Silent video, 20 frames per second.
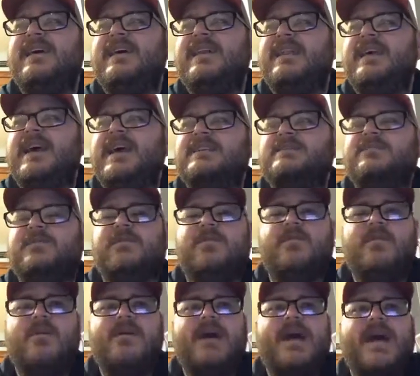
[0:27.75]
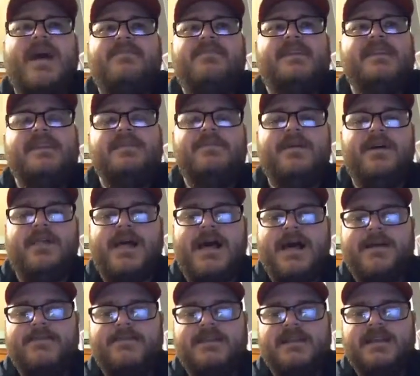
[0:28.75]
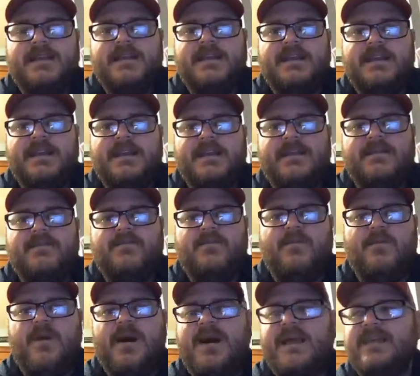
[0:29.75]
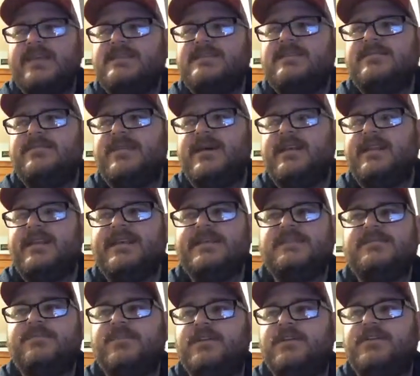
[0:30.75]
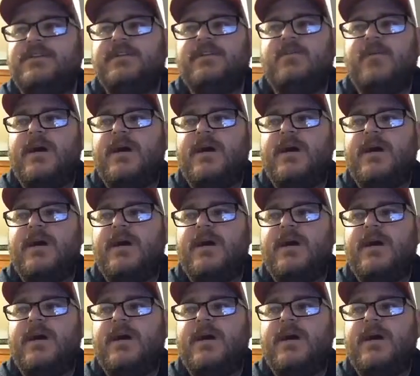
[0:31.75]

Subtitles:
they ask me, well, I have the email opt-in, and why isn't my list building?